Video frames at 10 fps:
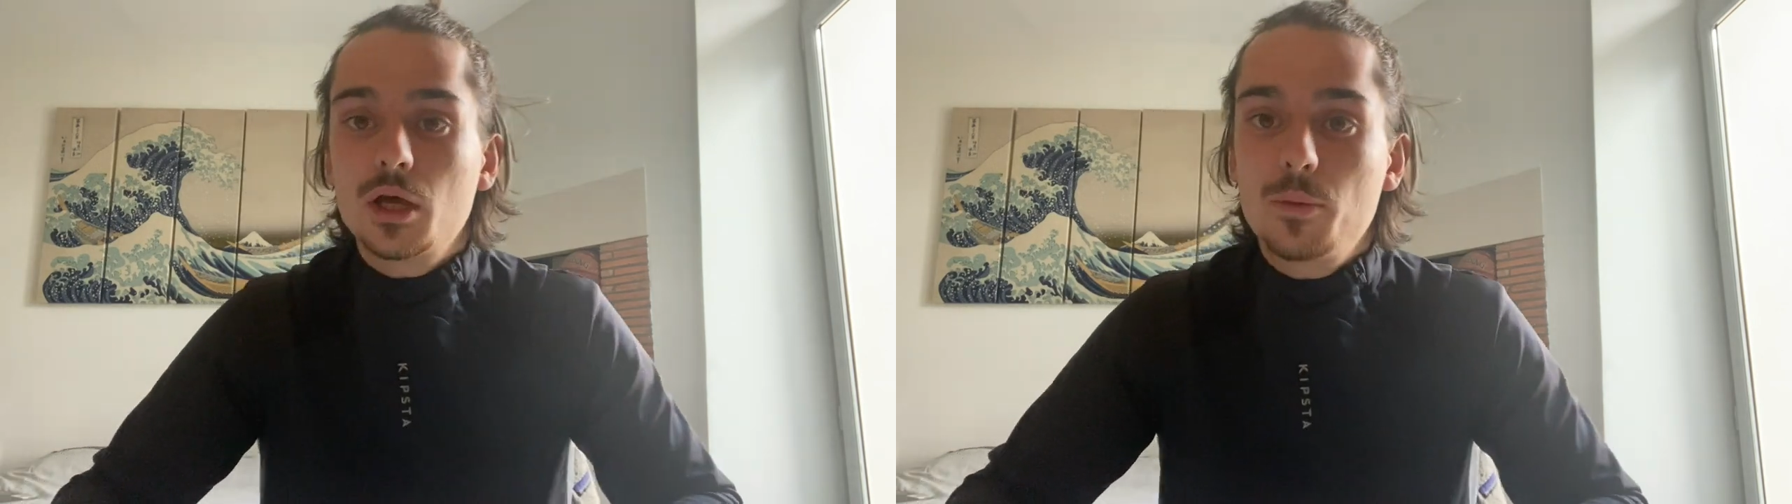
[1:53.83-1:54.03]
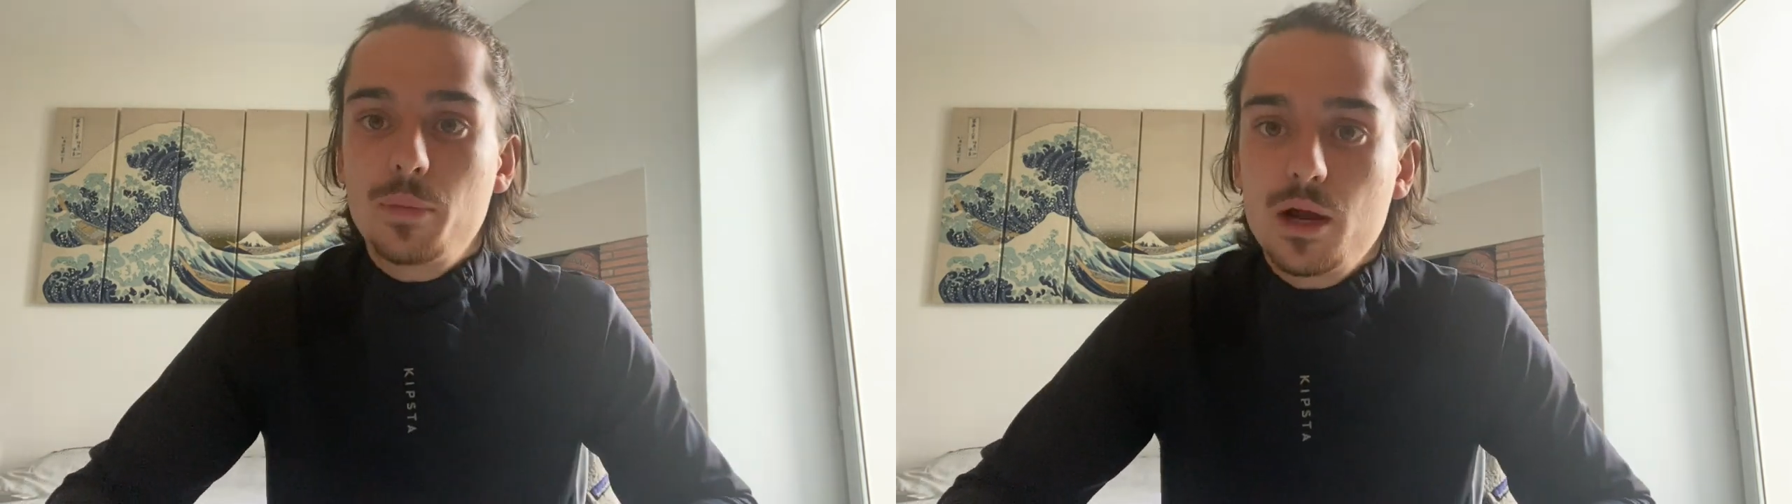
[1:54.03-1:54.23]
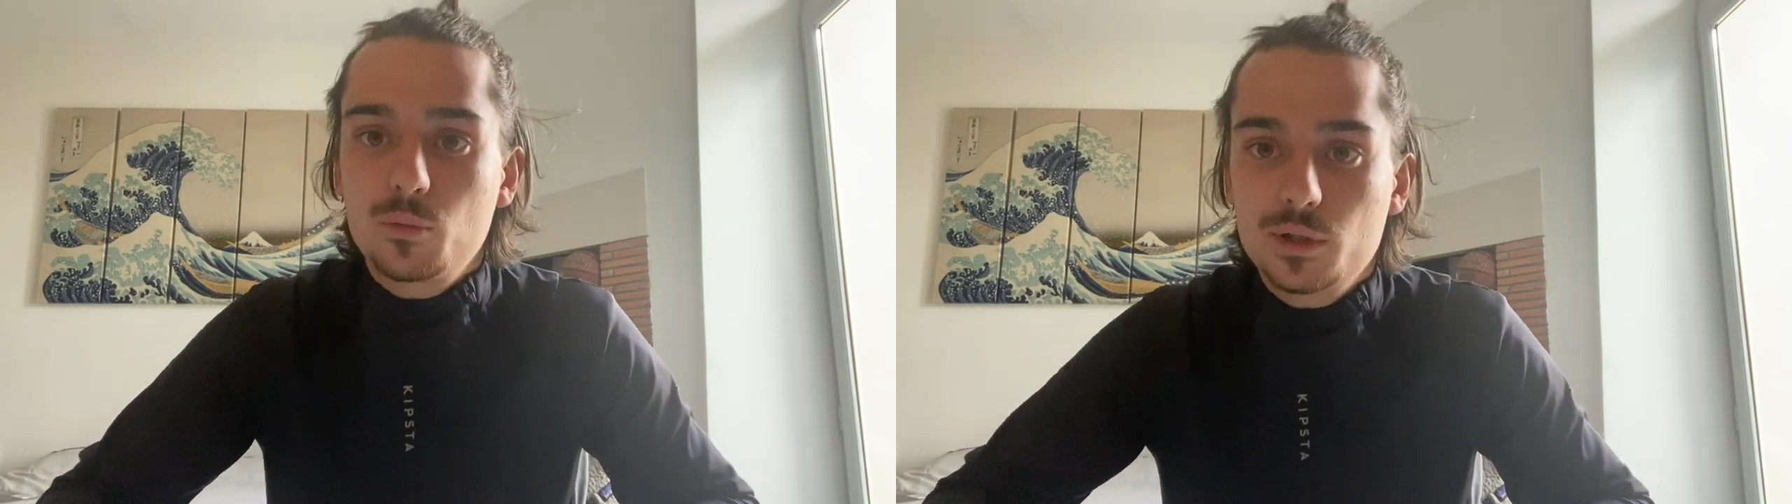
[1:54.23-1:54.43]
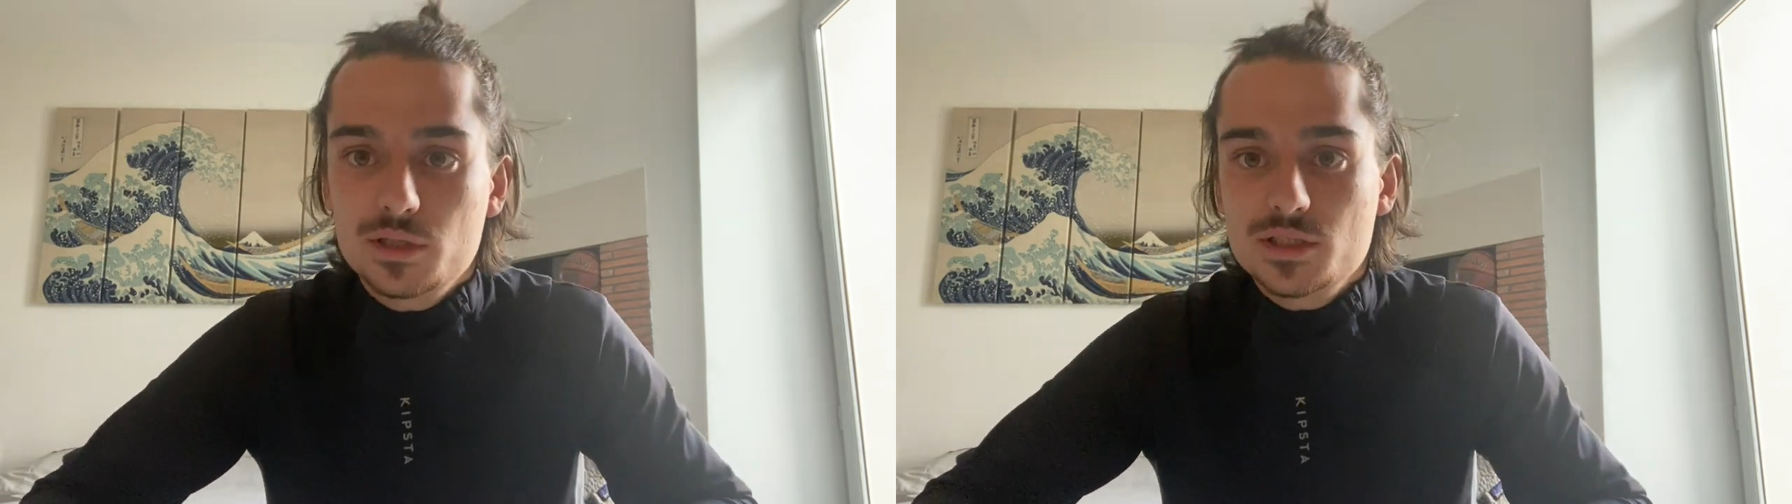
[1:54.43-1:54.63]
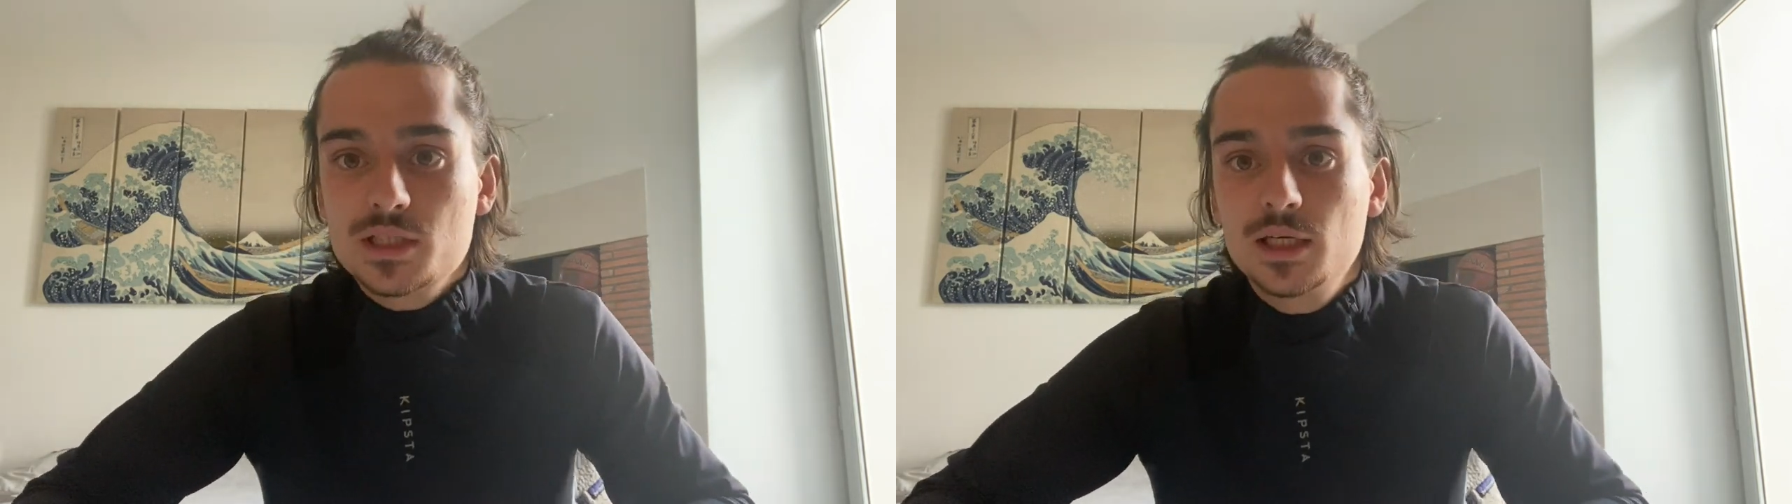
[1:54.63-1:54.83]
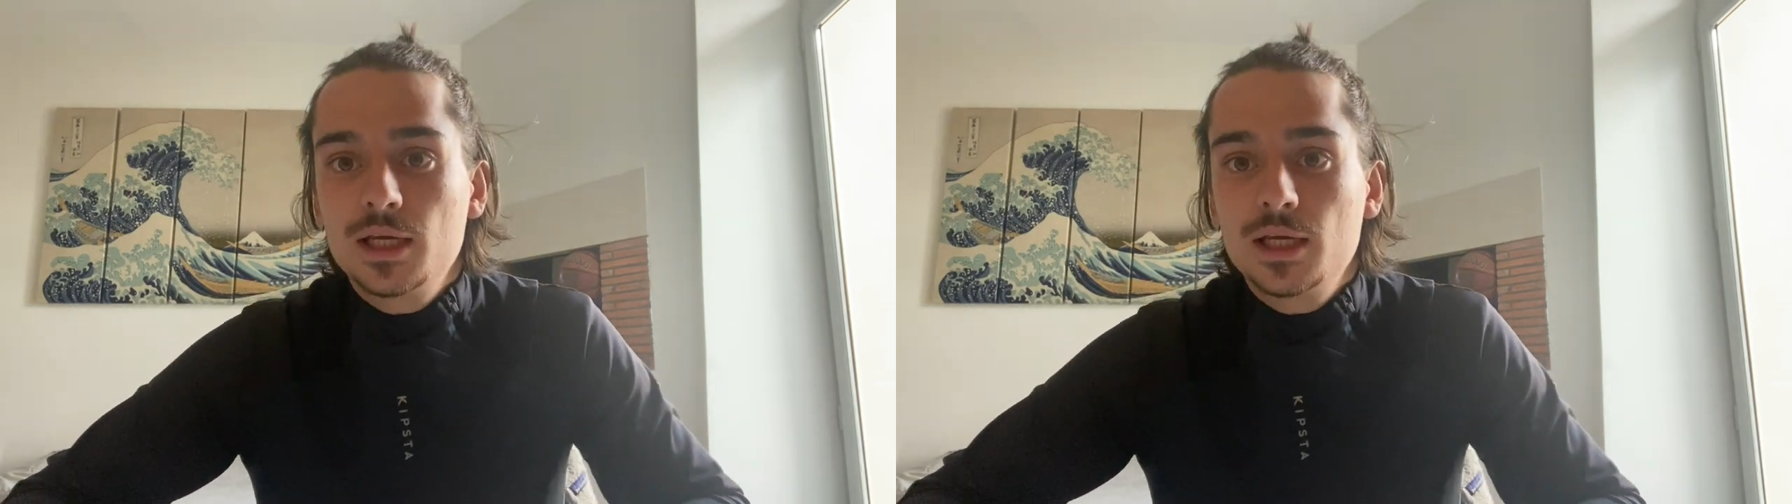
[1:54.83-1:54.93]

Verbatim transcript: humpback whales